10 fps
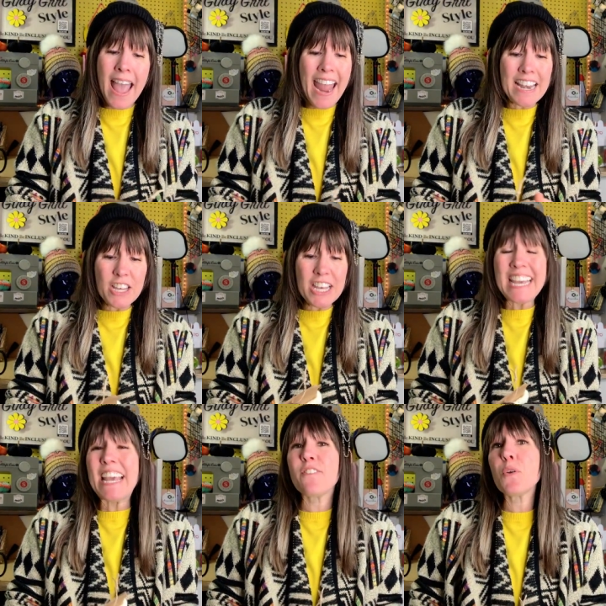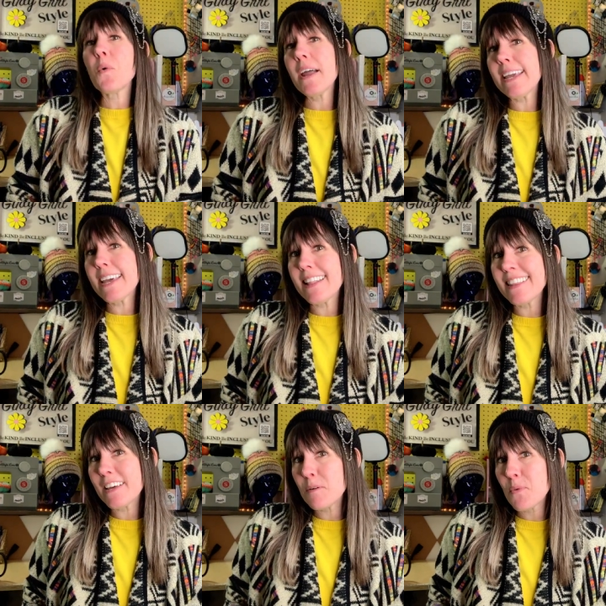And if you wanna get a
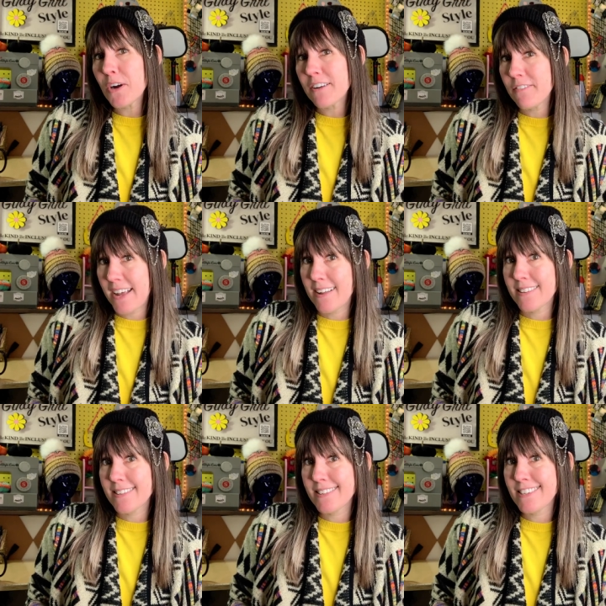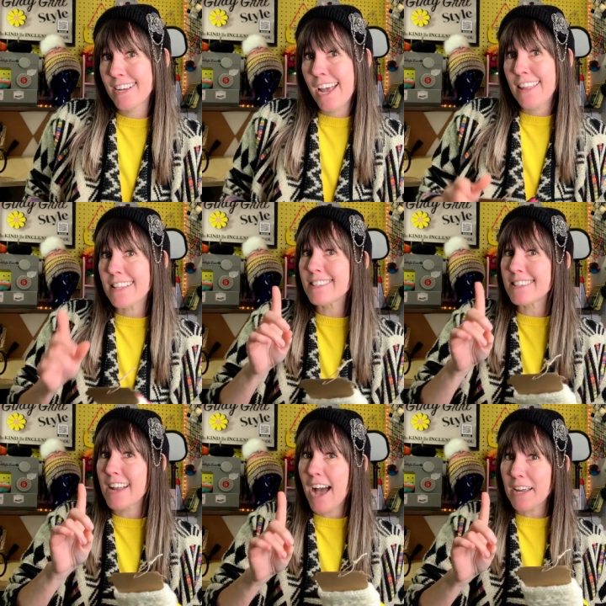little more advanced, this is
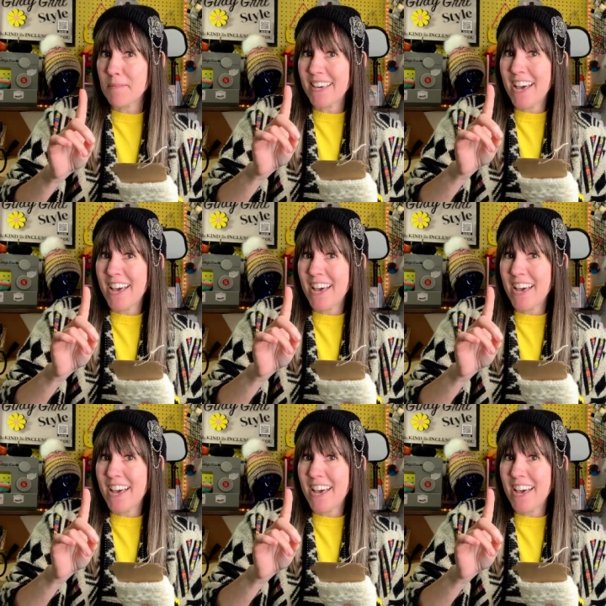not gonna be